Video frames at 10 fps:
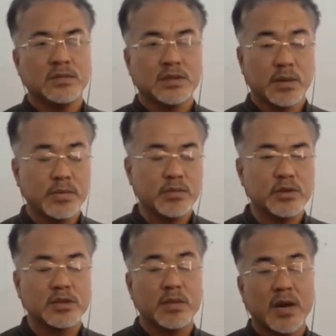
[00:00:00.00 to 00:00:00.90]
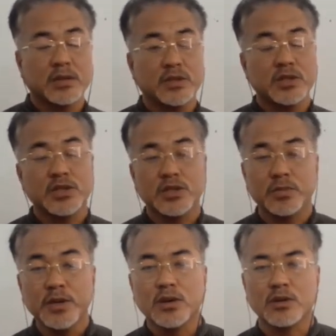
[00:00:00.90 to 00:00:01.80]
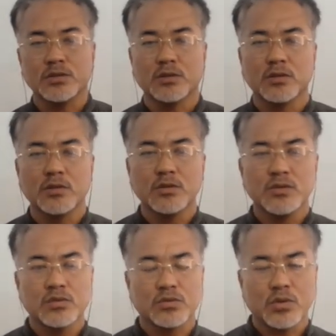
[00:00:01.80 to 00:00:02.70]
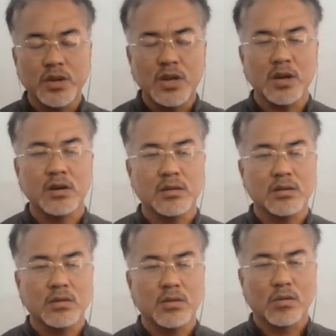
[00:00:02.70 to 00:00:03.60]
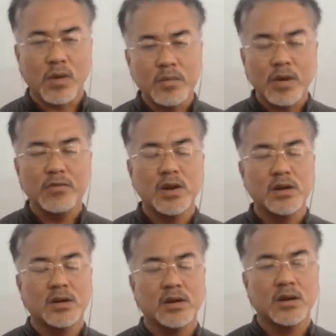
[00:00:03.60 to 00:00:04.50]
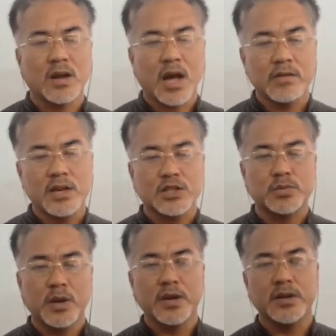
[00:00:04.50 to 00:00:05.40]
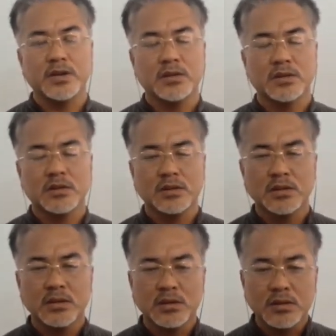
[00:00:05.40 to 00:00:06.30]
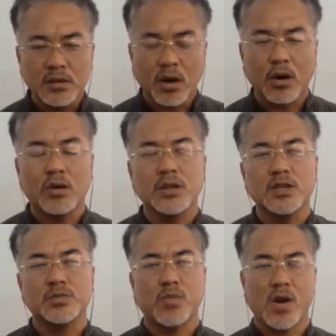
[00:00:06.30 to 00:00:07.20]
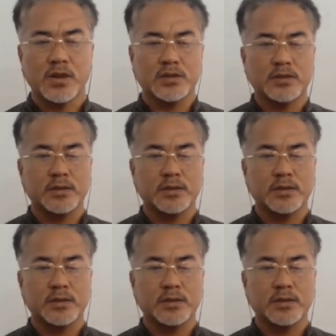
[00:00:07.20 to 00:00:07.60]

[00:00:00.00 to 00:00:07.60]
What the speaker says: Some people say management is discipline also. So here, one by one, I will explain it, all these points.